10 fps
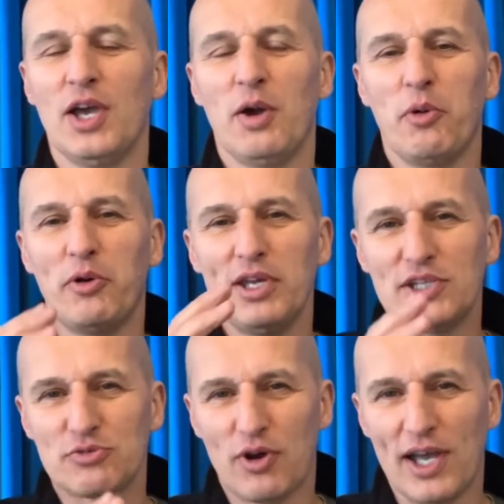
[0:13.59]
where
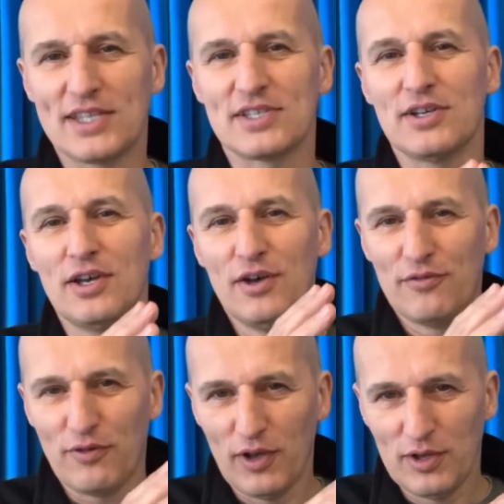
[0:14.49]
each writer
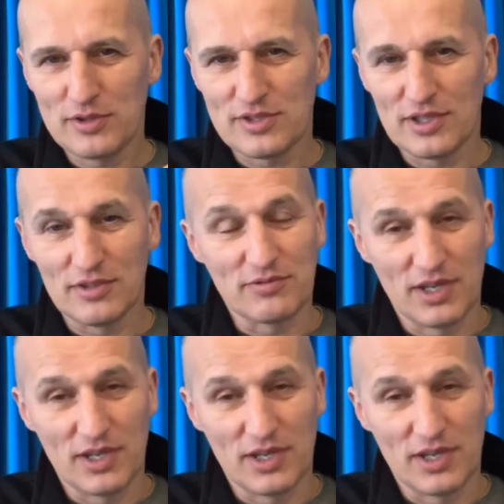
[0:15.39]
follows the